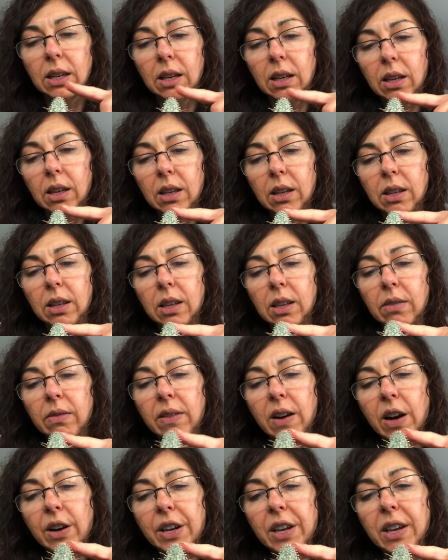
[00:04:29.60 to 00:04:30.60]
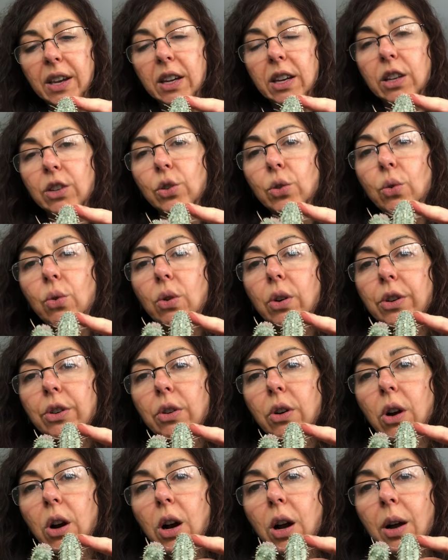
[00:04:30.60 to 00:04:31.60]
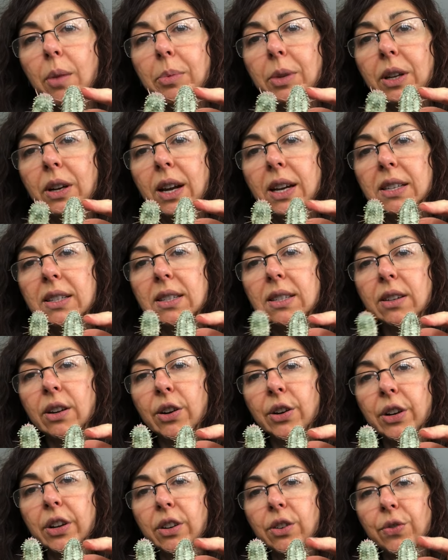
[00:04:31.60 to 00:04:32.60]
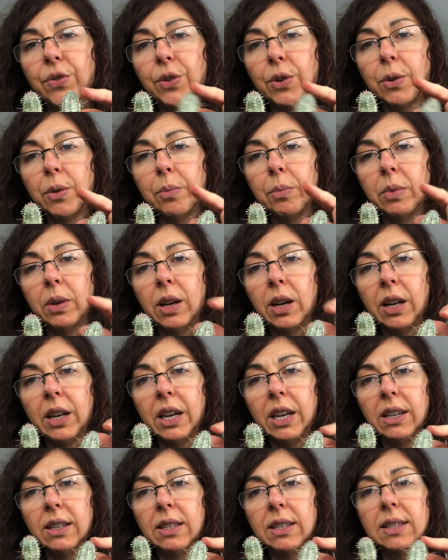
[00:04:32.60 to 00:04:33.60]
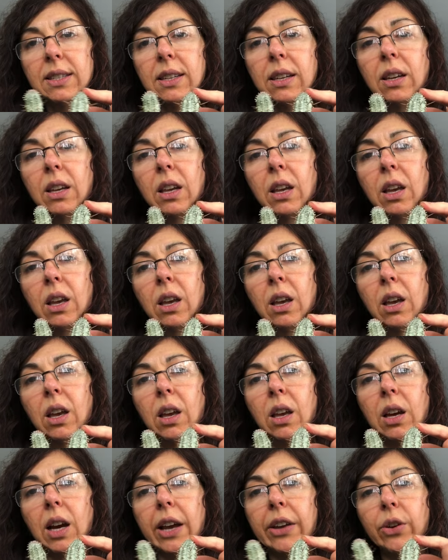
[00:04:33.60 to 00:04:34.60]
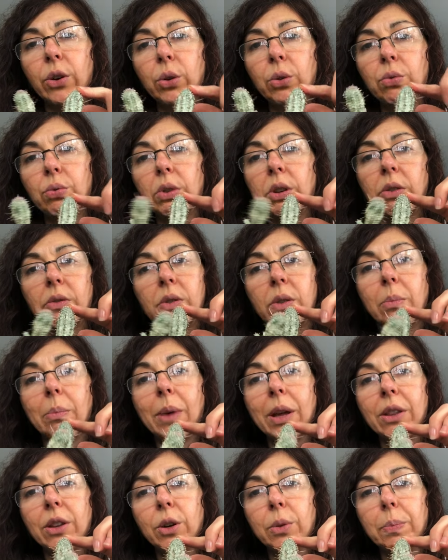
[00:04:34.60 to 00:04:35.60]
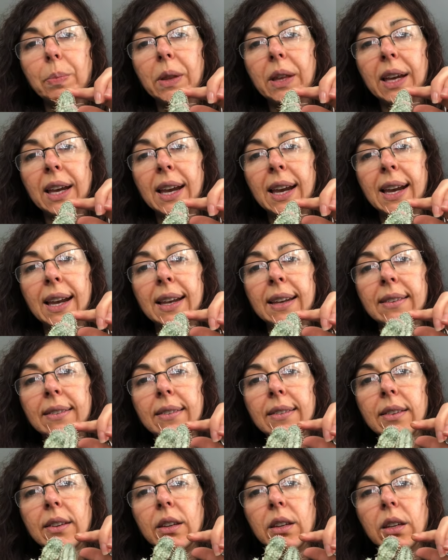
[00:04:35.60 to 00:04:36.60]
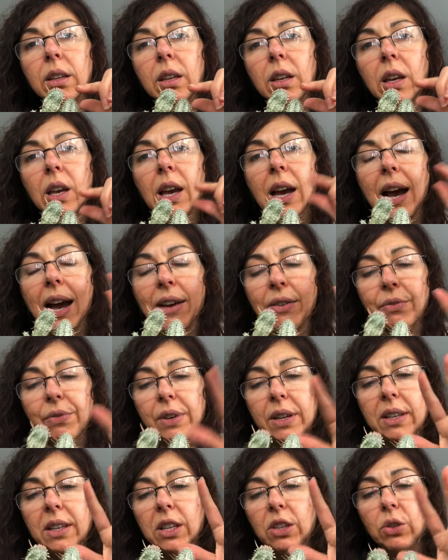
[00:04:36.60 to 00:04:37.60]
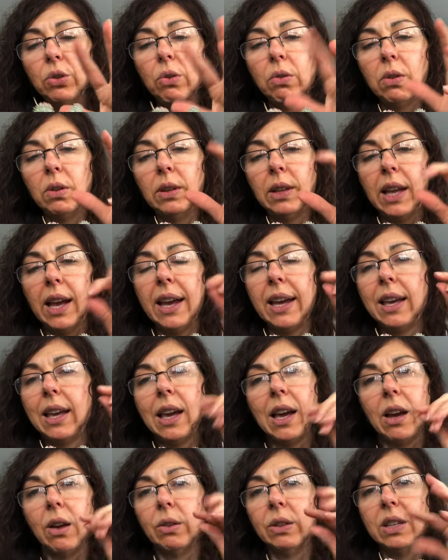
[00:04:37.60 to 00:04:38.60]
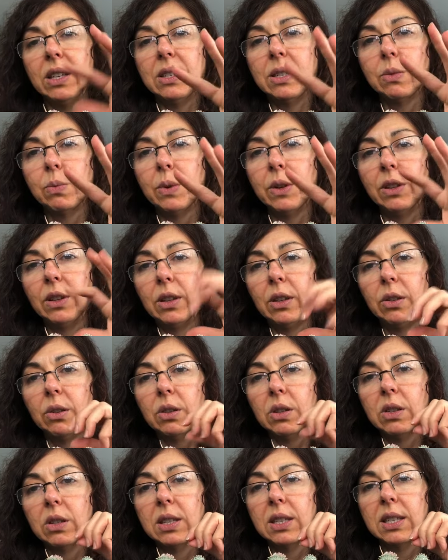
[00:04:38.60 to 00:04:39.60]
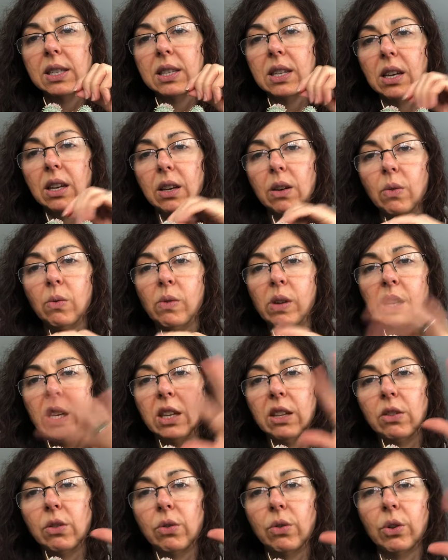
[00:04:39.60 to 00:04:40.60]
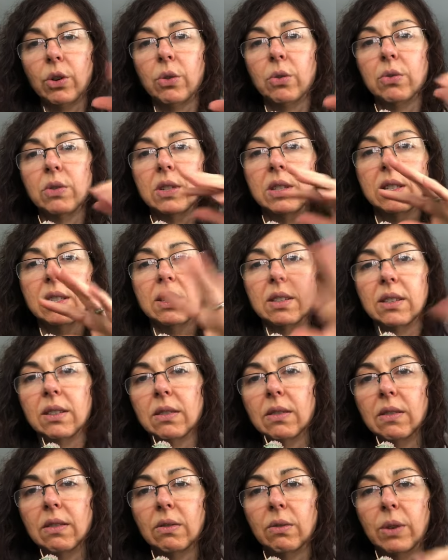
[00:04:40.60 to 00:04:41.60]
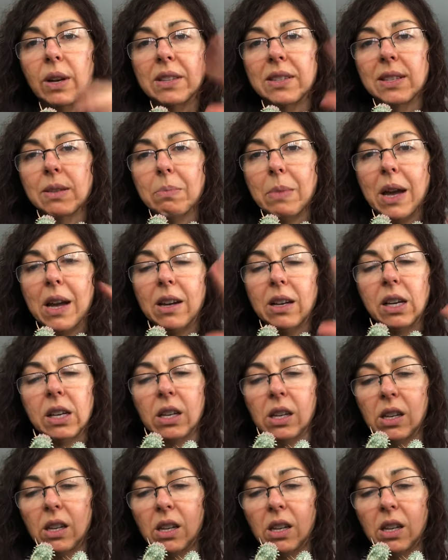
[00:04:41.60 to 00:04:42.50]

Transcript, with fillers: uh, the variegated corn cob that I started from cuttings. I got rid of the mother plant. I really don't like how this one looks when it grows, runs amok,